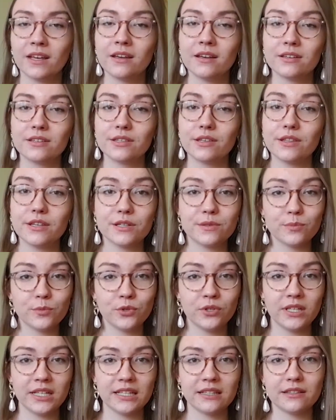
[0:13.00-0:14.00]
So this
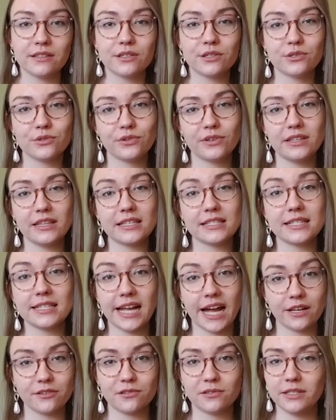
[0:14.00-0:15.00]
morning, the story that's
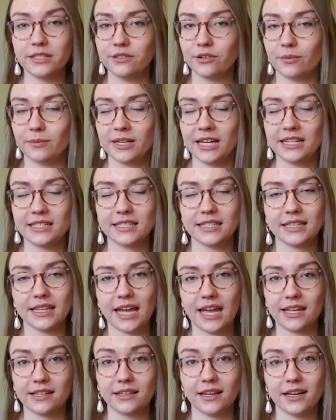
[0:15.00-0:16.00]
naturally dominating the
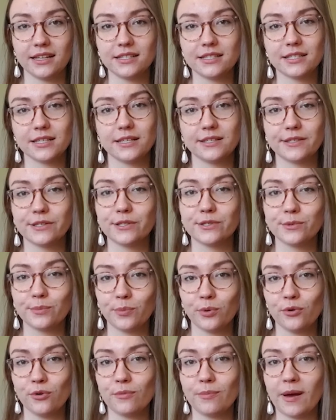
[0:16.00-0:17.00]
headlines is the
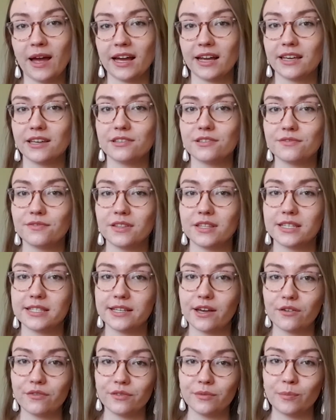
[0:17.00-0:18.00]
support package for the
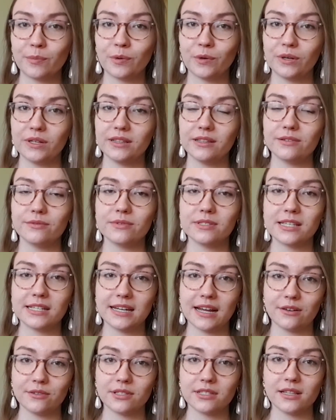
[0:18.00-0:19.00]
self-employed that was
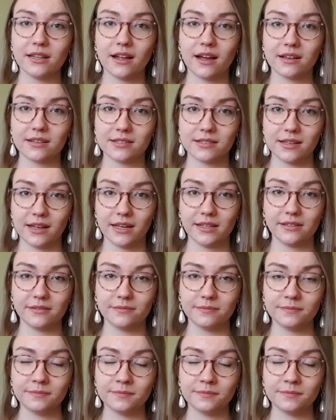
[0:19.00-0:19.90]
announced last night.